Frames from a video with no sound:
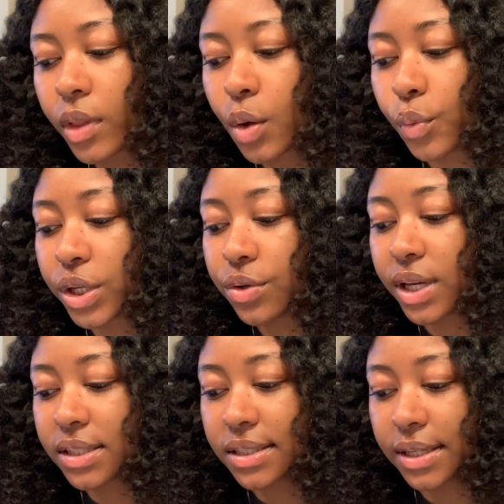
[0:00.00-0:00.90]
when you
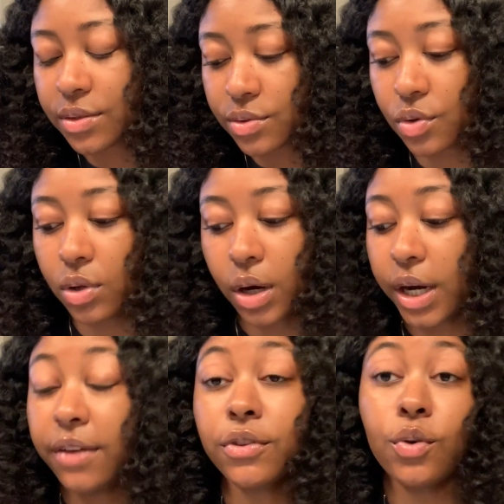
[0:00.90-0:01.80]
get to dental school, or
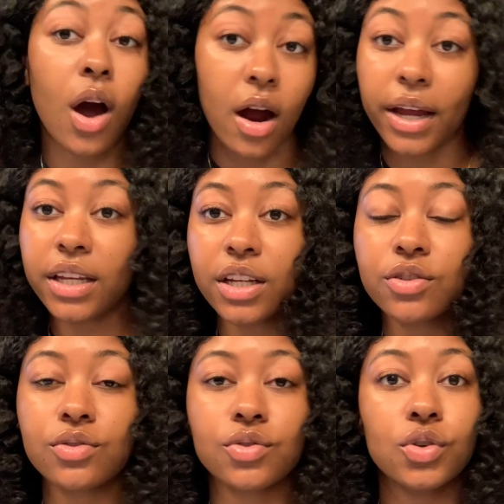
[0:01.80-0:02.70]
if you are in
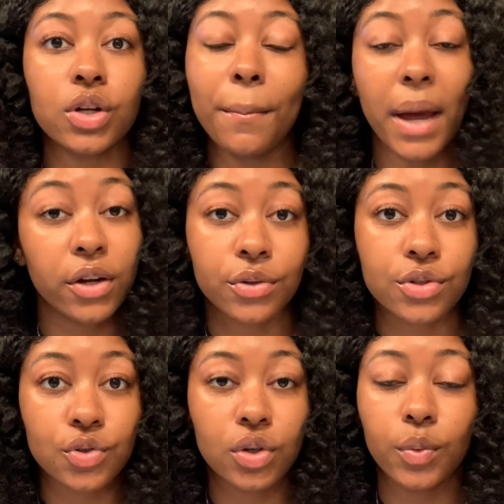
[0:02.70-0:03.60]
dental school or medical
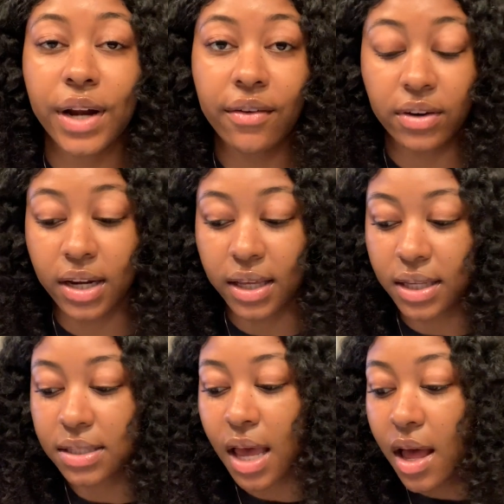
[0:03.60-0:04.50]
school, whatever it
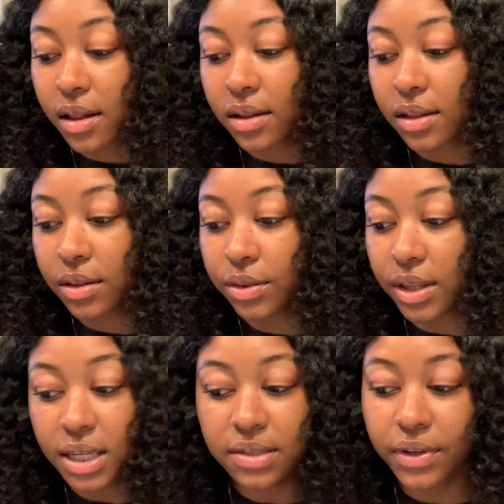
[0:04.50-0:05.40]
is,
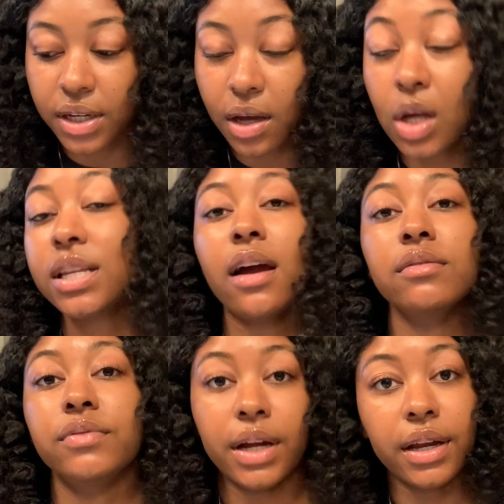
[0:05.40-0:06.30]
these videos are
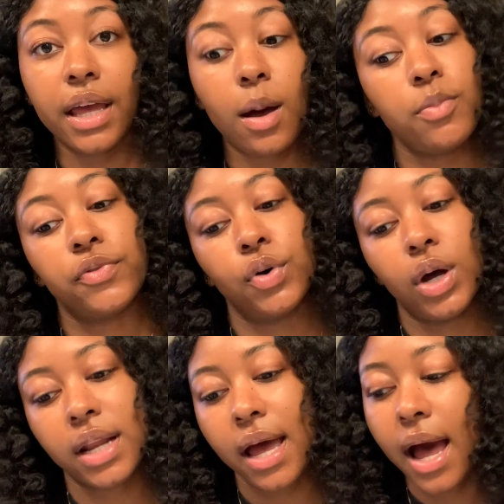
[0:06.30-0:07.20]
very helpful
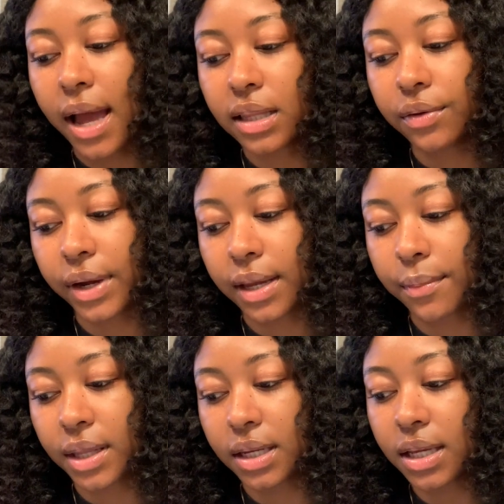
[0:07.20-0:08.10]
and I highly
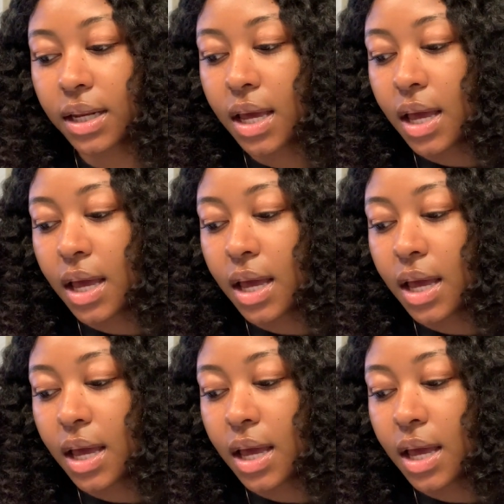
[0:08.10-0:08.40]
recommend it.